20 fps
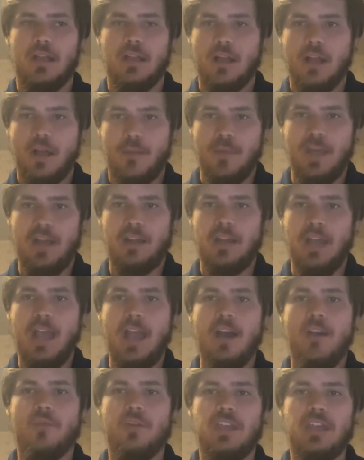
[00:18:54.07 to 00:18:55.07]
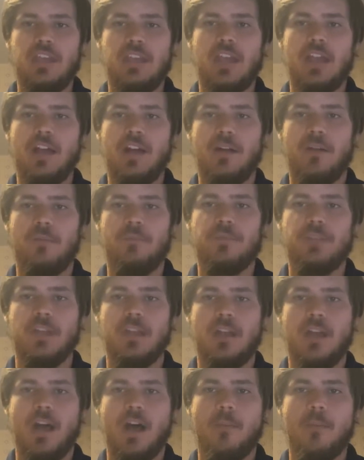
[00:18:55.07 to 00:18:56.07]
about how he helped
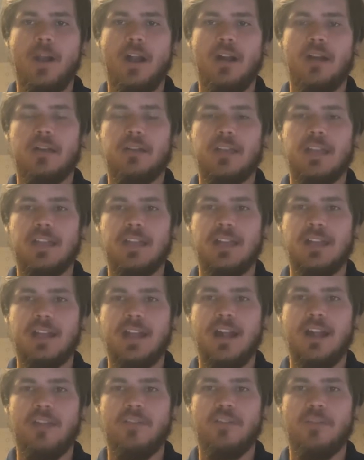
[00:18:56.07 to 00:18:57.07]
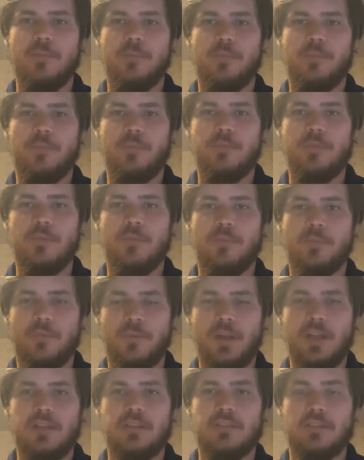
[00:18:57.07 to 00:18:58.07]
America get out of
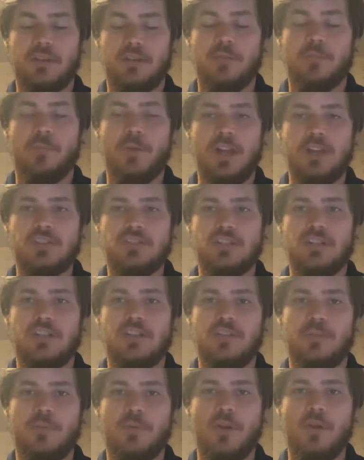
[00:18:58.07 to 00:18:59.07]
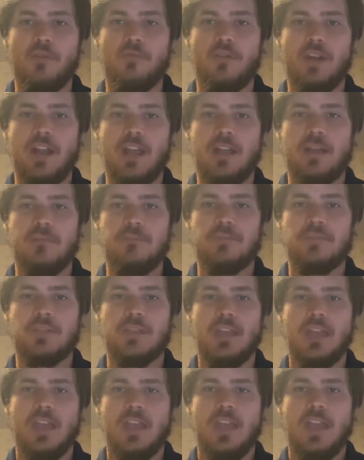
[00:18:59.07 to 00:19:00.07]
the Depression and the programs
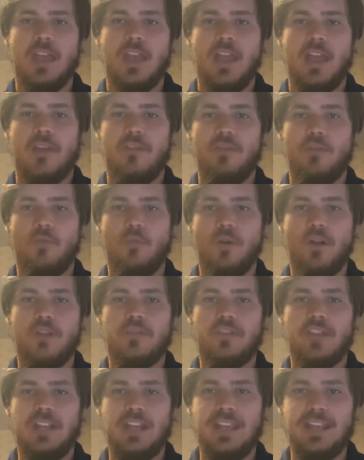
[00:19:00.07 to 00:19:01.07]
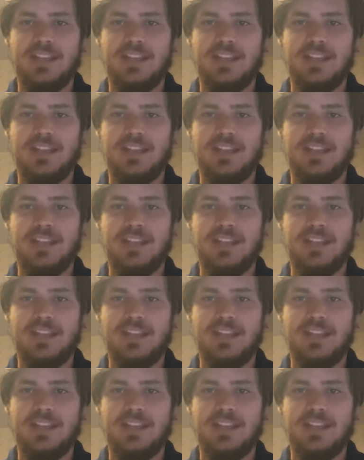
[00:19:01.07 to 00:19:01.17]
and the work that he